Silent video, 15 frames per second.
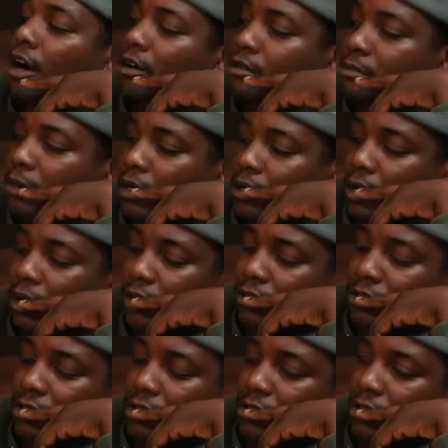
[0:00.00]
how was my
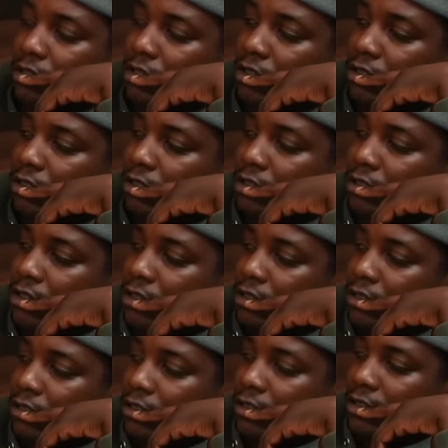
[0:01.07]
How was Nico? He